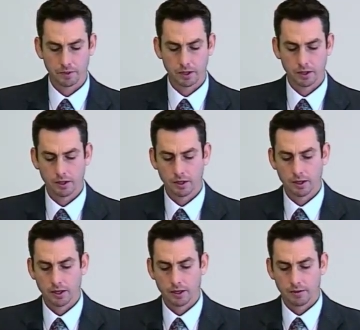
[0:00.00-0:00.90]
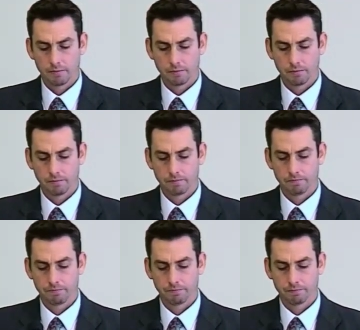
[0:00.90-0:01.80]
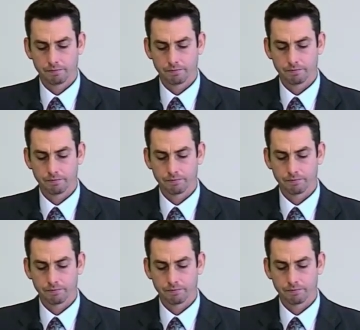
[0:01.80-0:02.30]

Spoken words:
Nobody speaks.